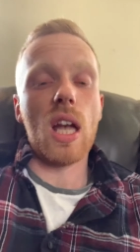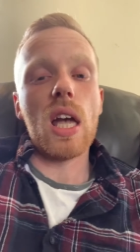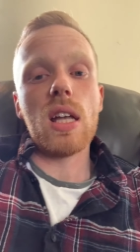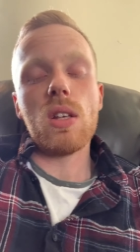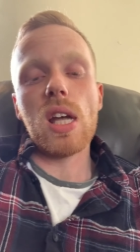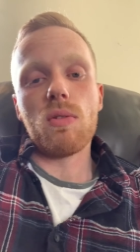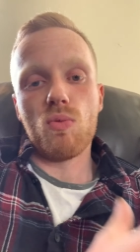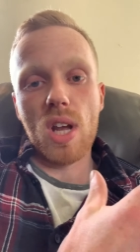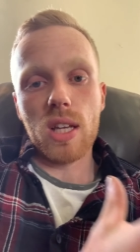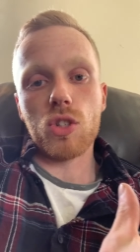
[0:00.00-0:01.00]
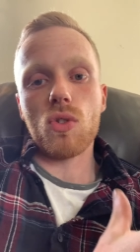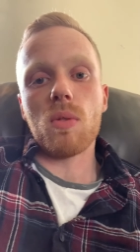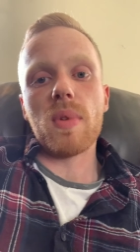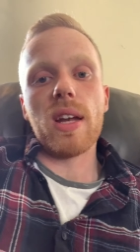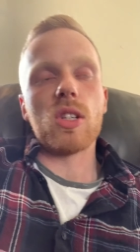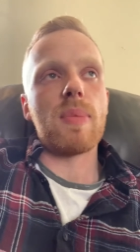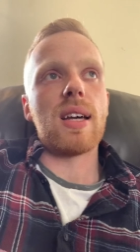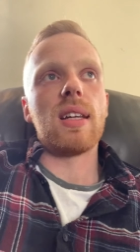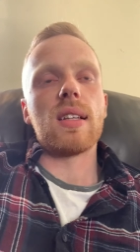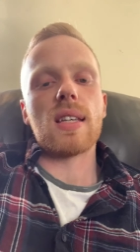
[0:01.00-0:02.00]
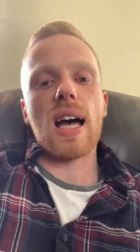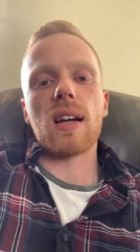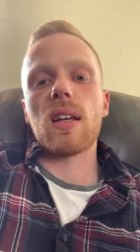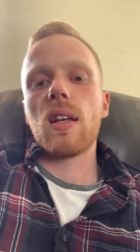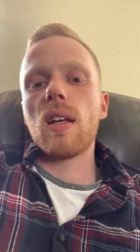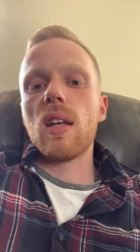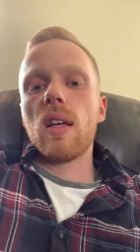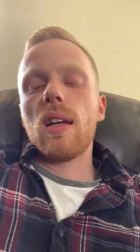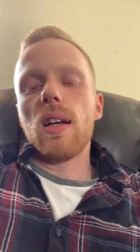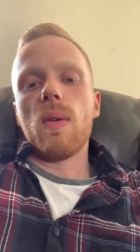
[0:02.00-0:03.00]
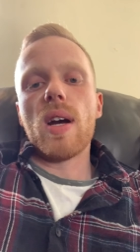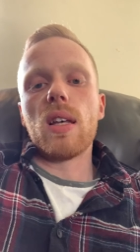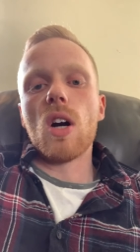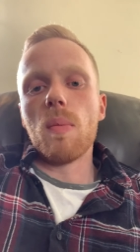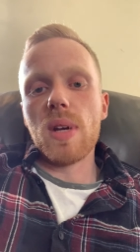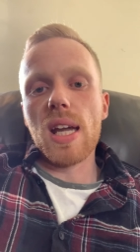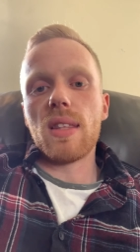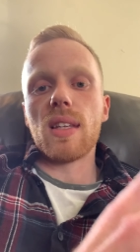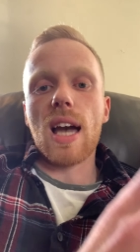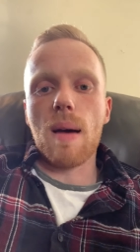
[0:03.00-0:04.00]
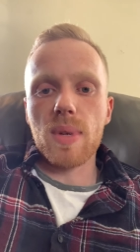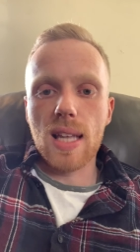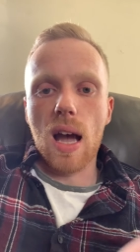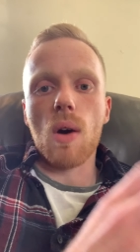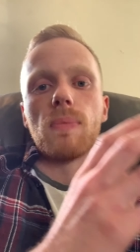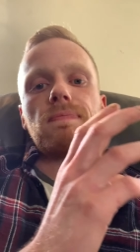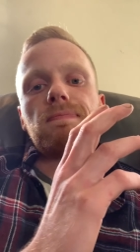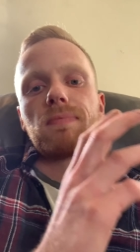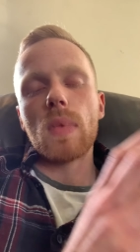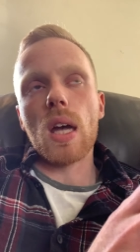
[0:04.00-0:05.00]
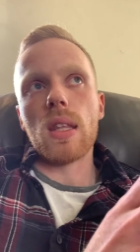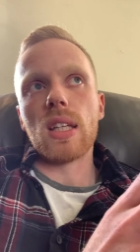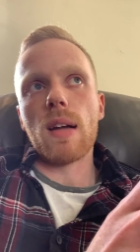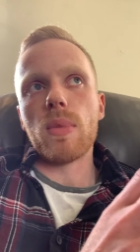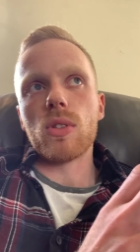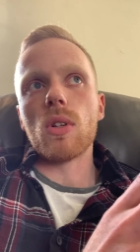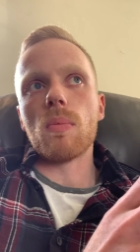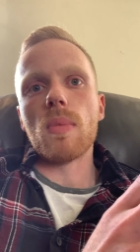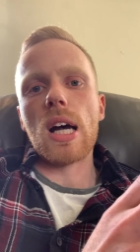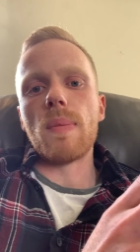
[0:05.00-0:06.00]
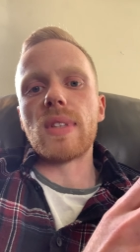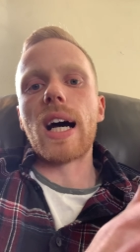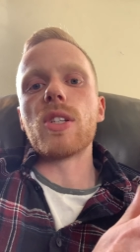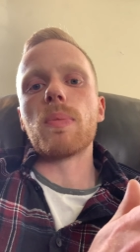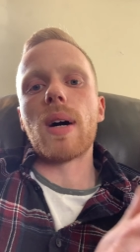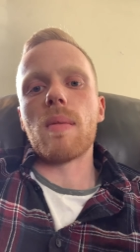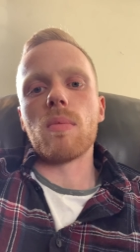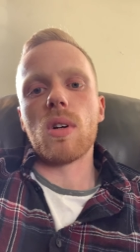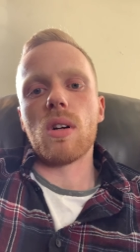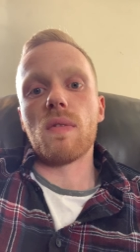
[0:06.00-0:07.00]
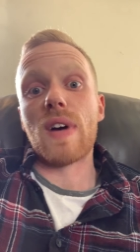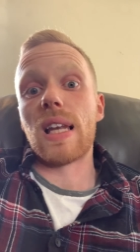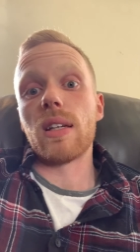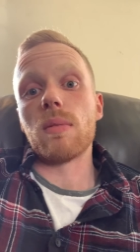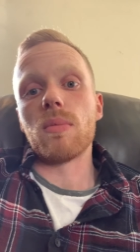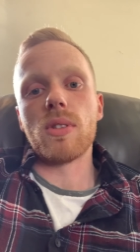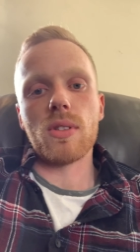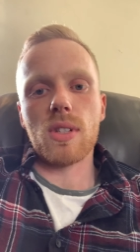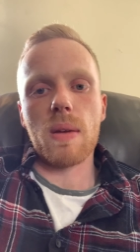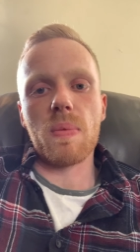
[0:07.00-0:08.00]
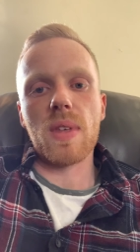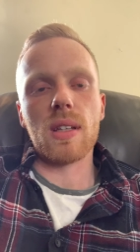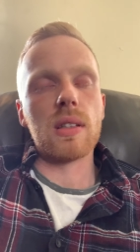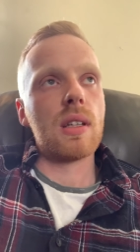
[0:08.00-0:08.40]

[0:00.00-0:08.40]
It really struck me as a panic attack. Anyway, they got me in, they calmed me down, and they gave me some diazepam or Valium, it's the same thing.